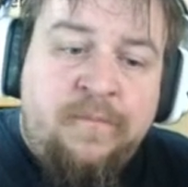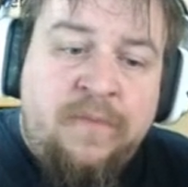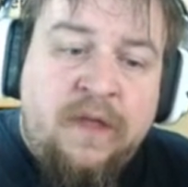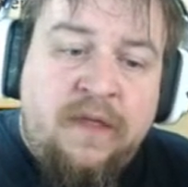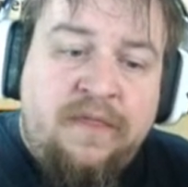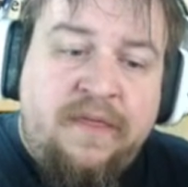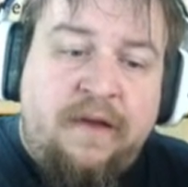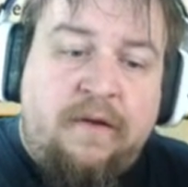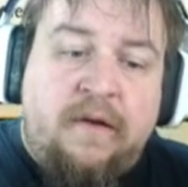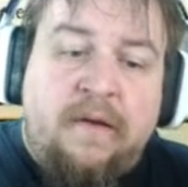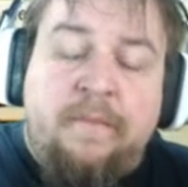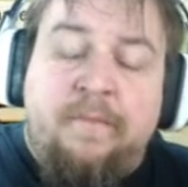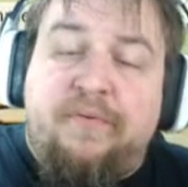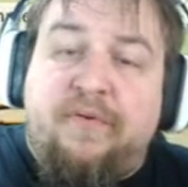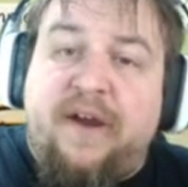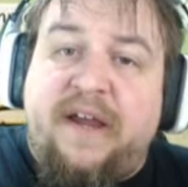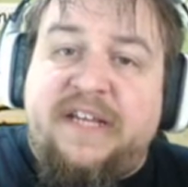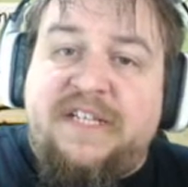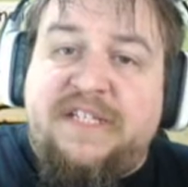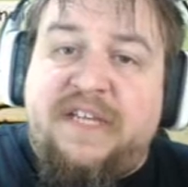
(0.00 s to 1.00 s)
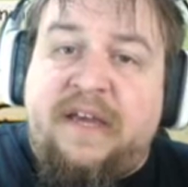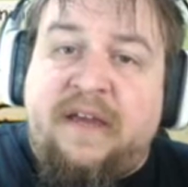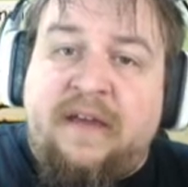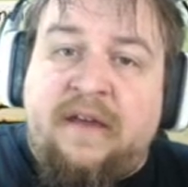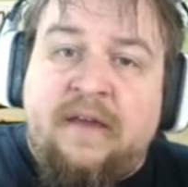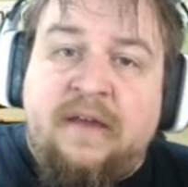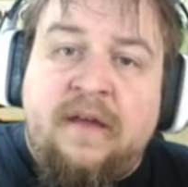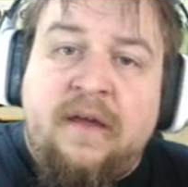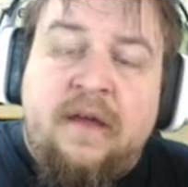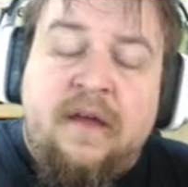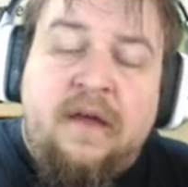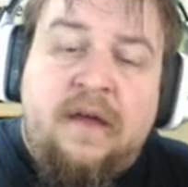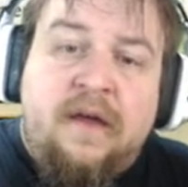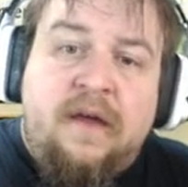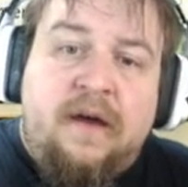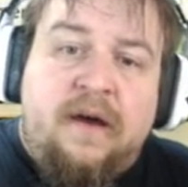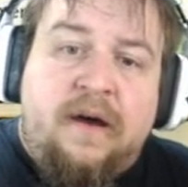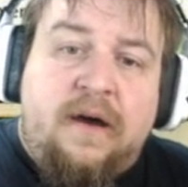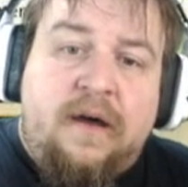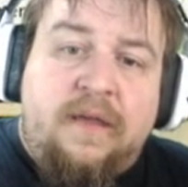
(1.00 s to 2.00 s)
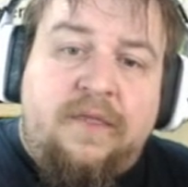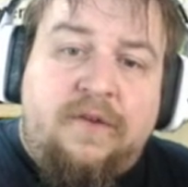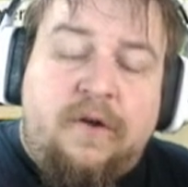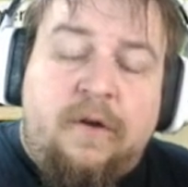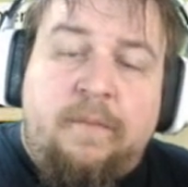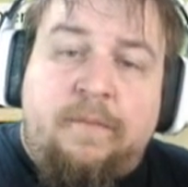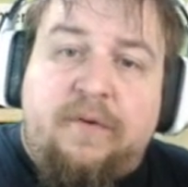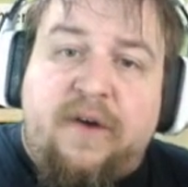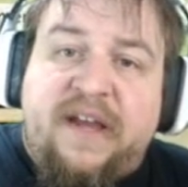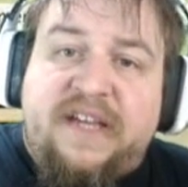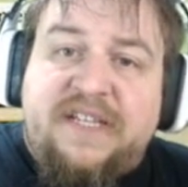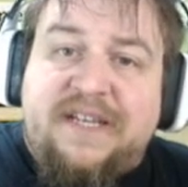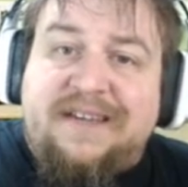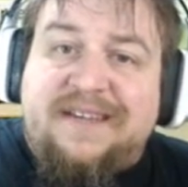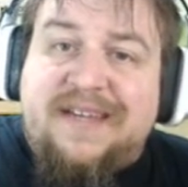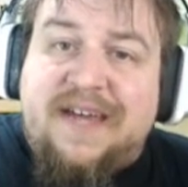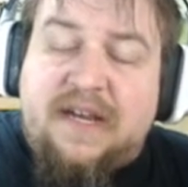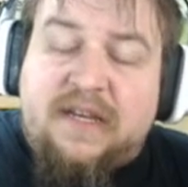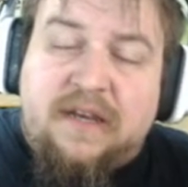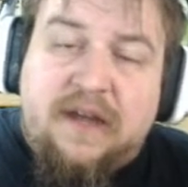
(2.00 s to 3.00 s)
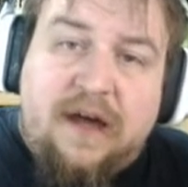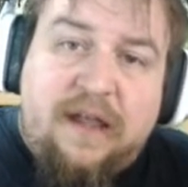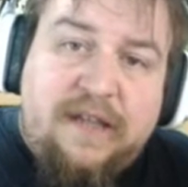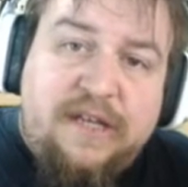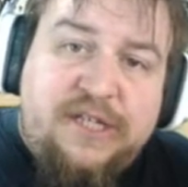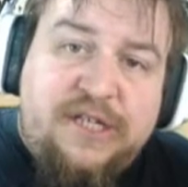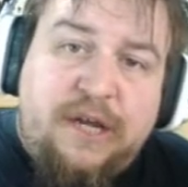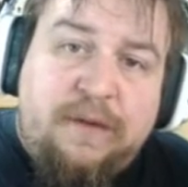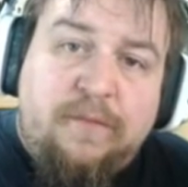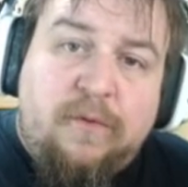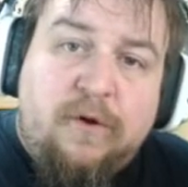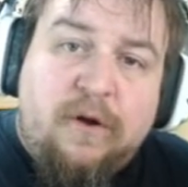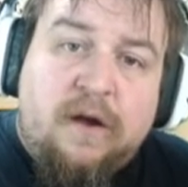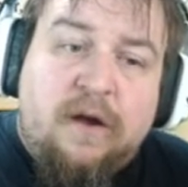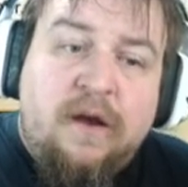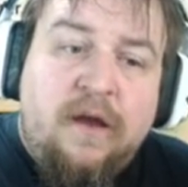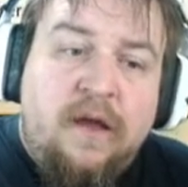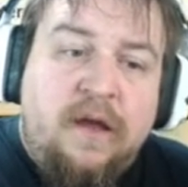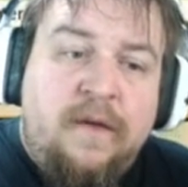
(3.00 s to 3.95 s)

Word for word: They're embracing, uh, they're embracing technology more.